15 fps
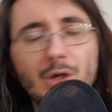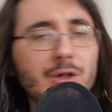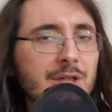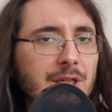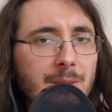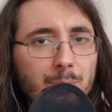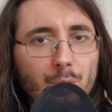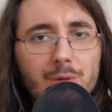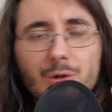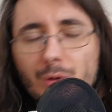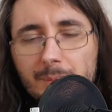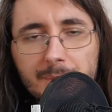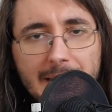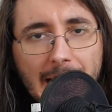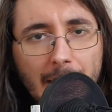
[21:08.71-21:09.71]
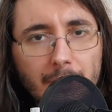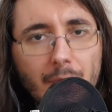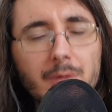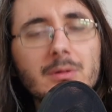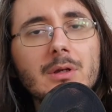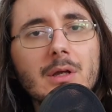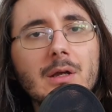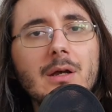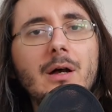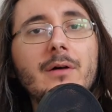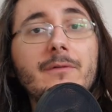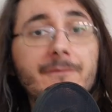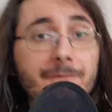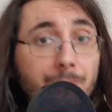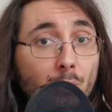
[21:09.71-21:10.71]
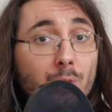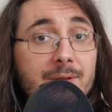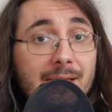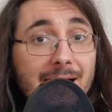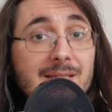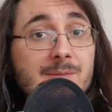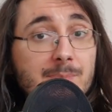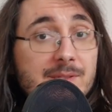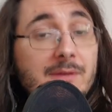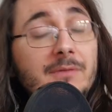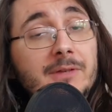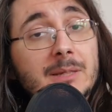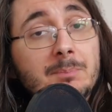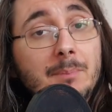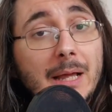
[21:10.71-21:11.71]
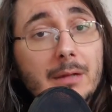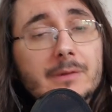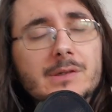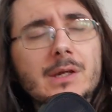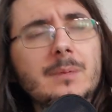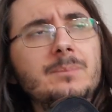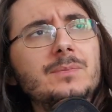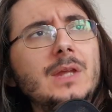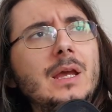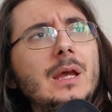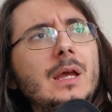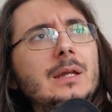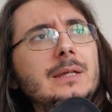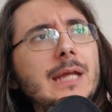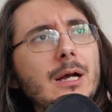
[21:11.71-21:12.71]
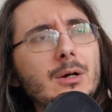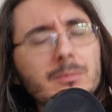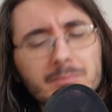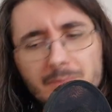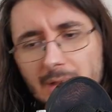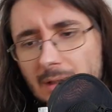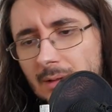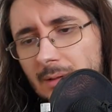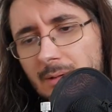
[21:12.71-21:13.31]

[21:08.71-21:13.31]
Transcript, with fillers: on a keyboard or a piano uh, for that specific melody. Now,